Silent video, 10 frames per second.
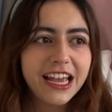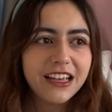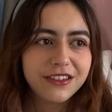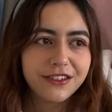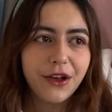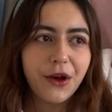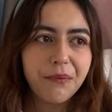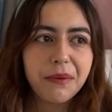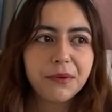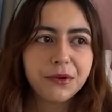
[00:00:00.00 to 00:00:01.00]
So
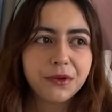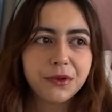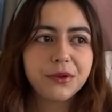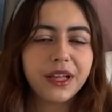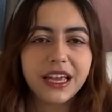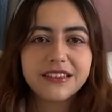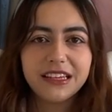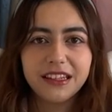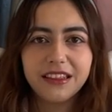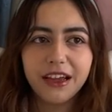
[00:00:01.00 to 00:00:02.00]
people who like
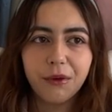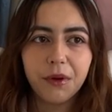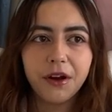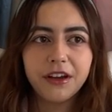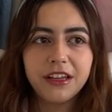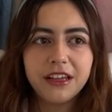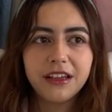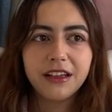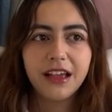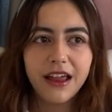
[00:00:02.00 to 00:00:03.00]
attended there were already
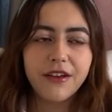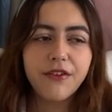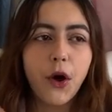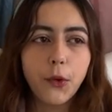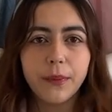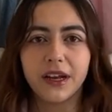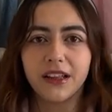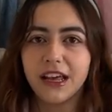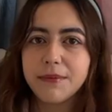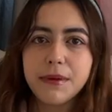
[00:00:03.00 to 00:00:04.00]
kind of open. A
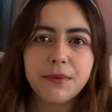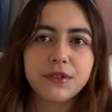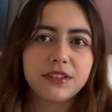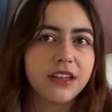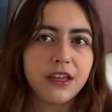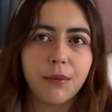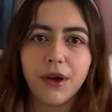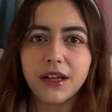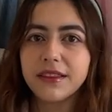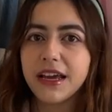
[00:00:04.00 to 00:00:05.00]
lot of people study
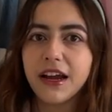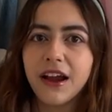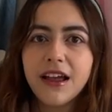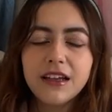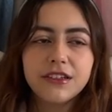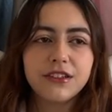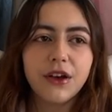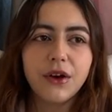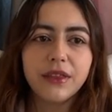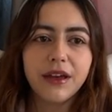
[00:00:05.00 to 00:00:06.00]
abroad there,
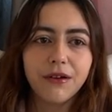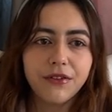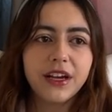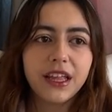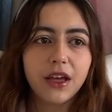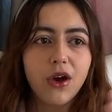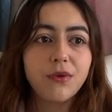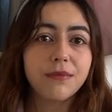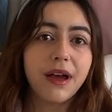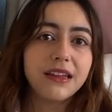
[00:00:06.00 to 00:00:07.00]
so they were very like
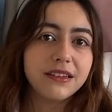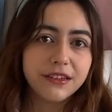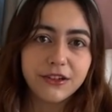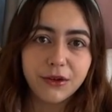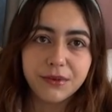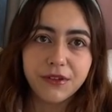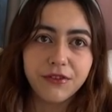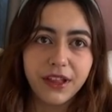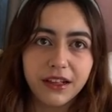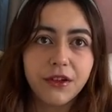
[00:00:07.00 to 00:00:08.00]
open-minded in terms of
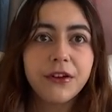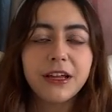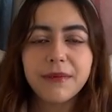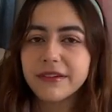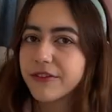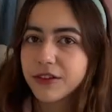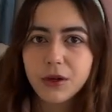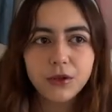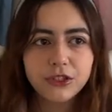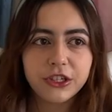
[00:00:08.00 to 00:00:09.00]
like learning about different
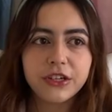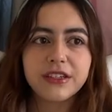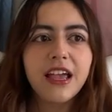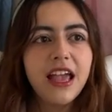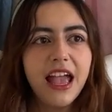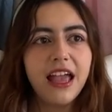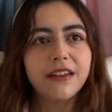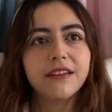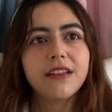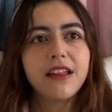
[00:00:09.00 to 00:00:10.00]
cultures,
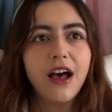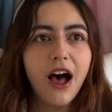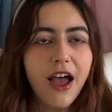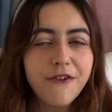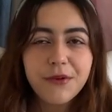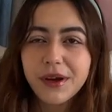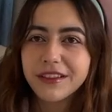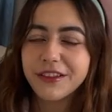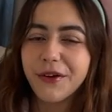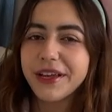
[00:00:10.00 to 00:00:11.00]
and everyone
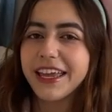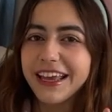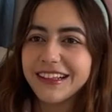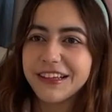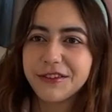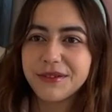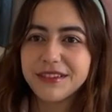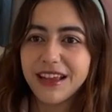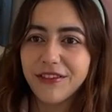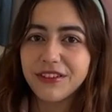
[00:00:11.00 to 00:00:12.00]
knowing English was
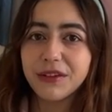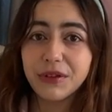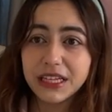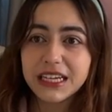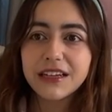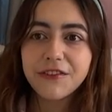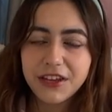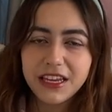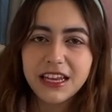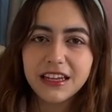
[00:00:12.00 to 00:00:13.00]
definitely really
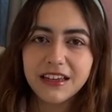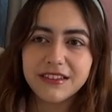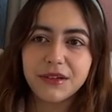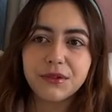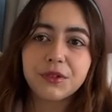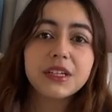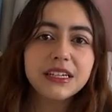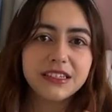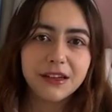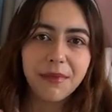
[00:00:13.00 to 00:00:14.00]
convenient because it was really
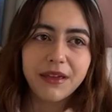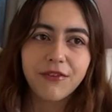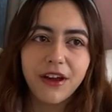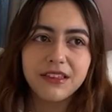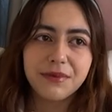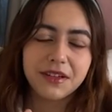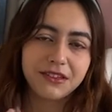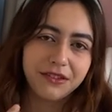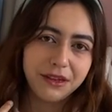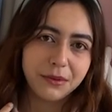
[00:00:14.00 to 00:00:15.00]
easy to make friends because I
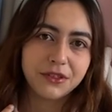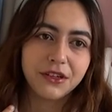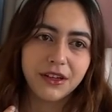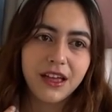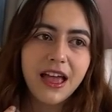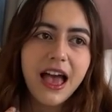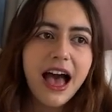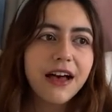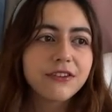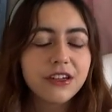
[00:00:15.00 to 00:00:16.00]
was able to
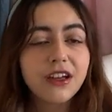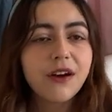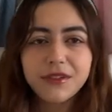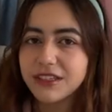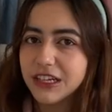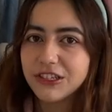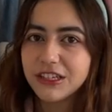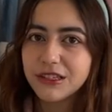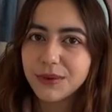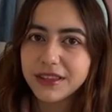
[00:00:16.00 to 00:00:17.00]
have good
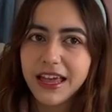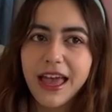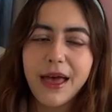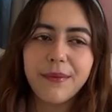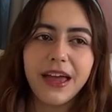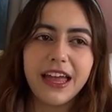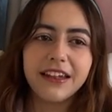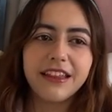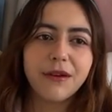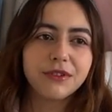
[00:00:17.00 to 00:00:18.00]
conversations with them,
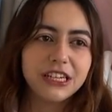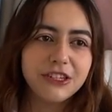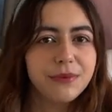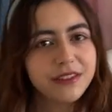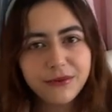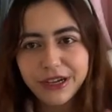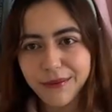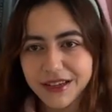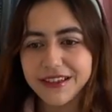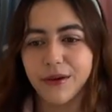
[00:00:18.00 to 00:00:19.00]
and they would teach me some
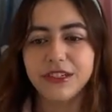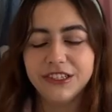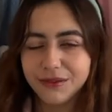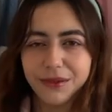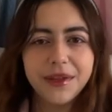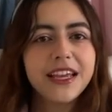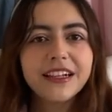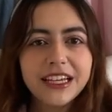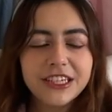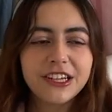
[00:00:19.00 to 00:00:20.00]
Japanese, I would teach them some
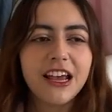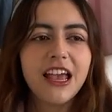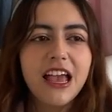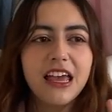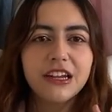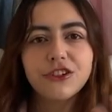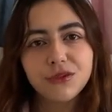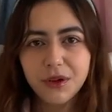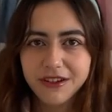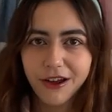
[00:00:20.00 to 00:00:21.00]
English, and it just
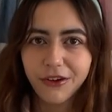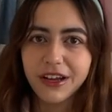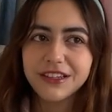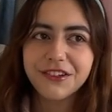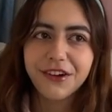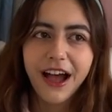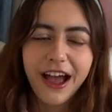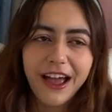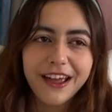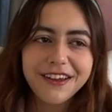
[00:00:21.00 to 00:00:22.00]
worked out great. So
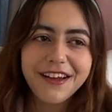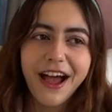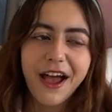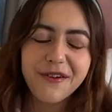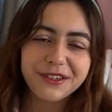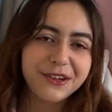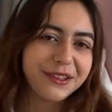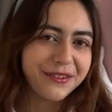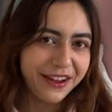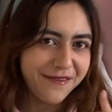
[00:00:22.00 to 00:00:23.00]
I would totally
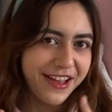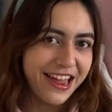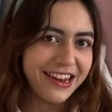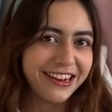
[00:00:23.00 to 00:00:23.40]
recommend